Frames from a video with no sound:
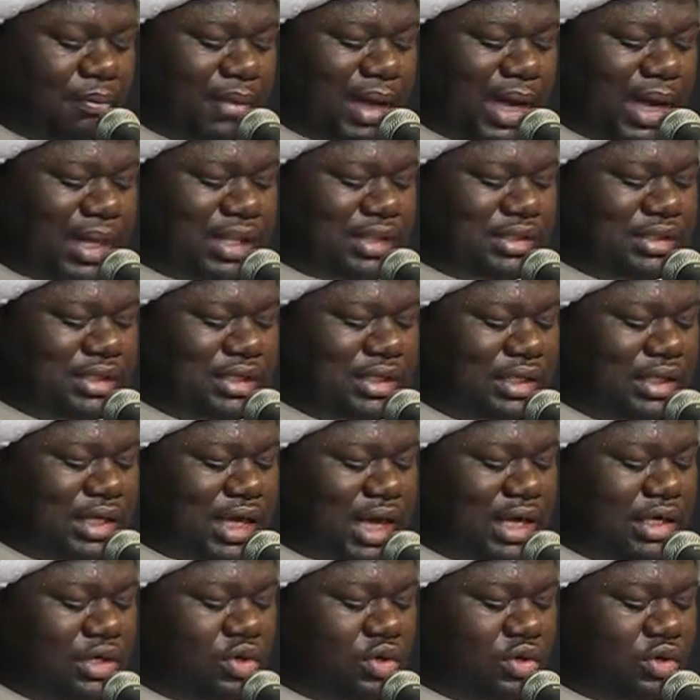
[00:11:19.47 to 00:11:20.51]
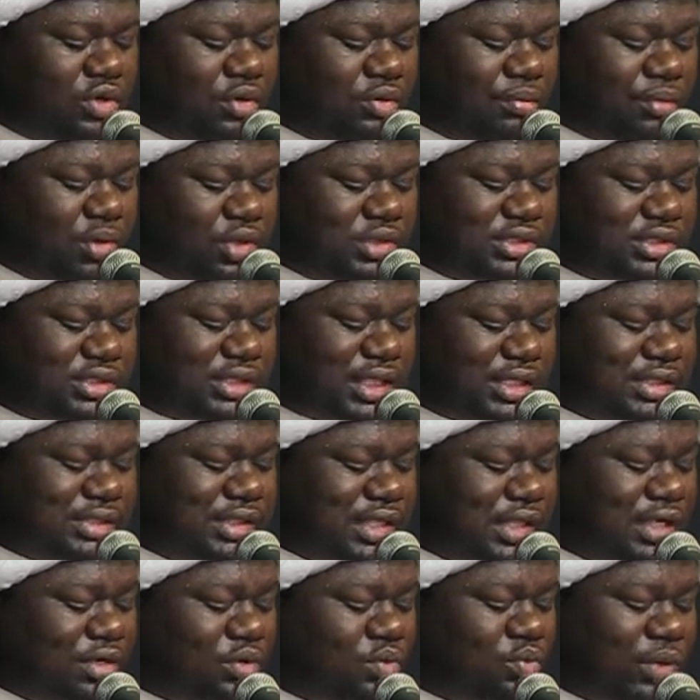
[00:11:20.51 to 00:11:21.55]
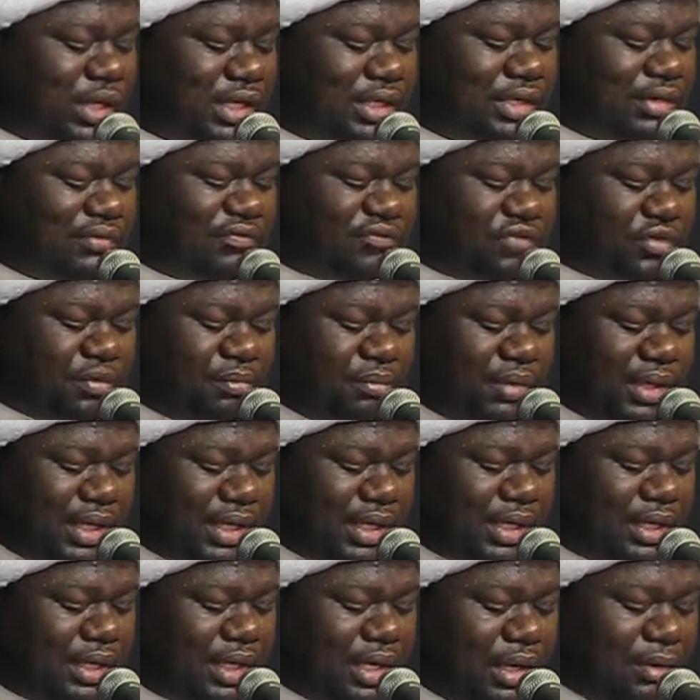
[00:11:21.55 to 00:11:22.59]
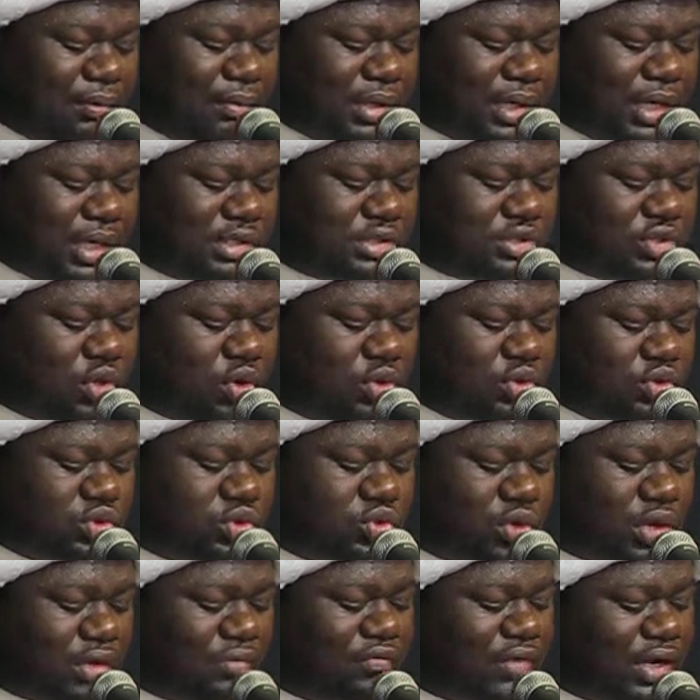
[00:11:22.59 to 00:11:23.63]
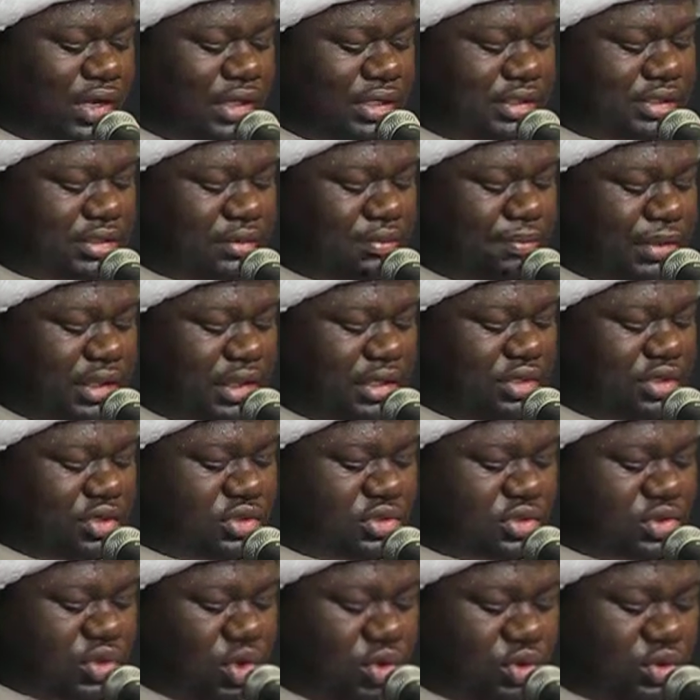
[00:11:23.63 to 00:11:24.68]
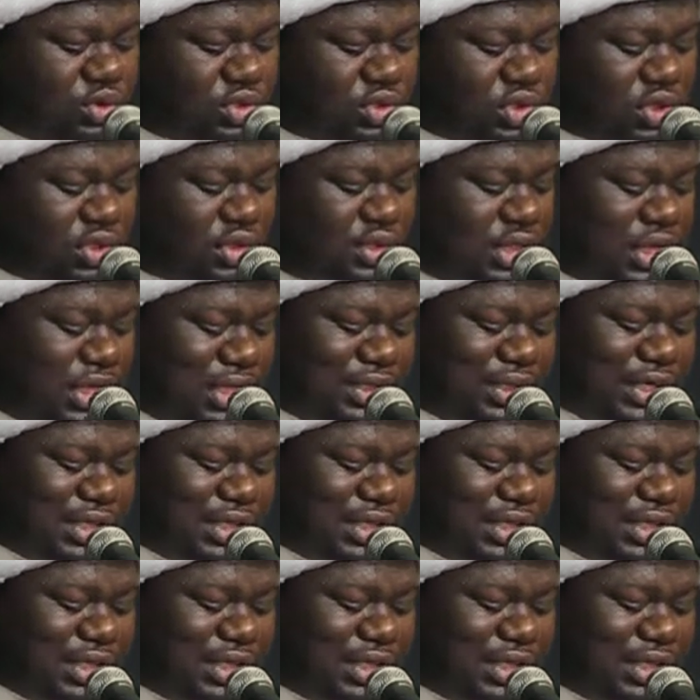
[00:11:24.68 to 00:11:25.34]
Mahdi, I know you're muntazir waiting for me, but I told you I'm ready to be your soldier.